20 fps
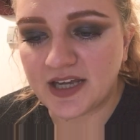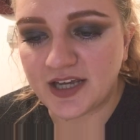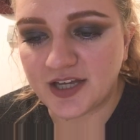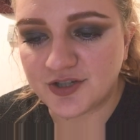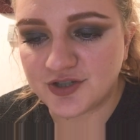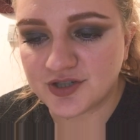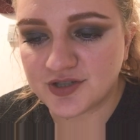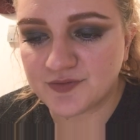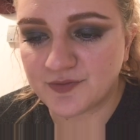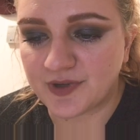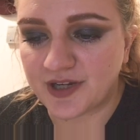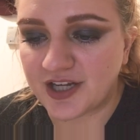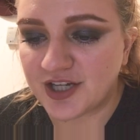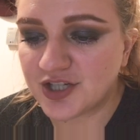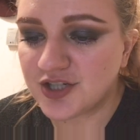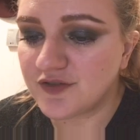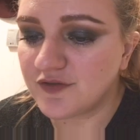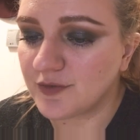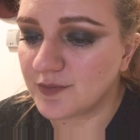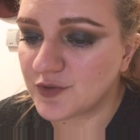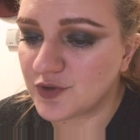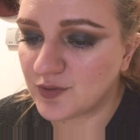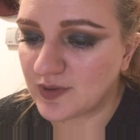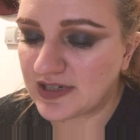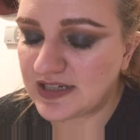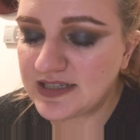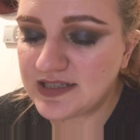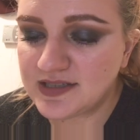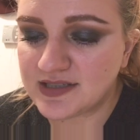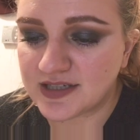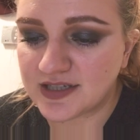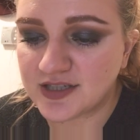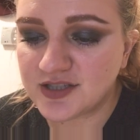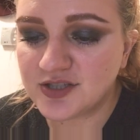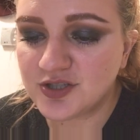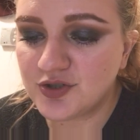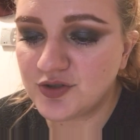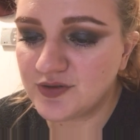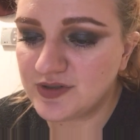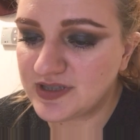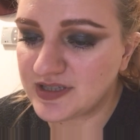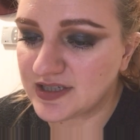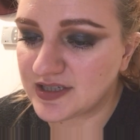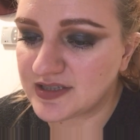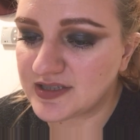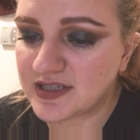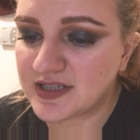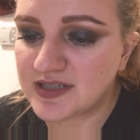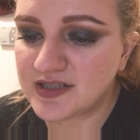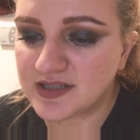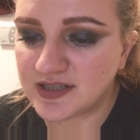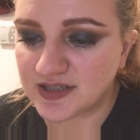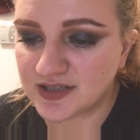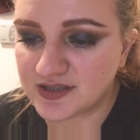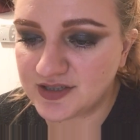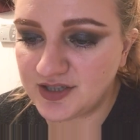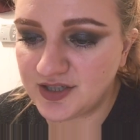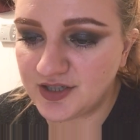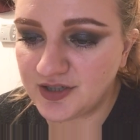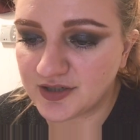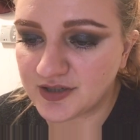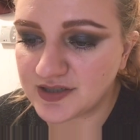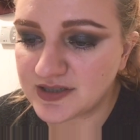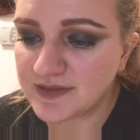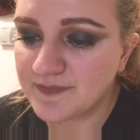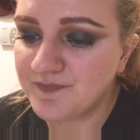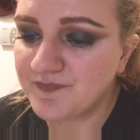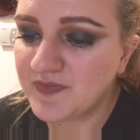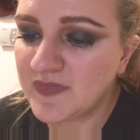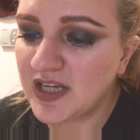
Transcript: ages ranged from 26 to 66 years.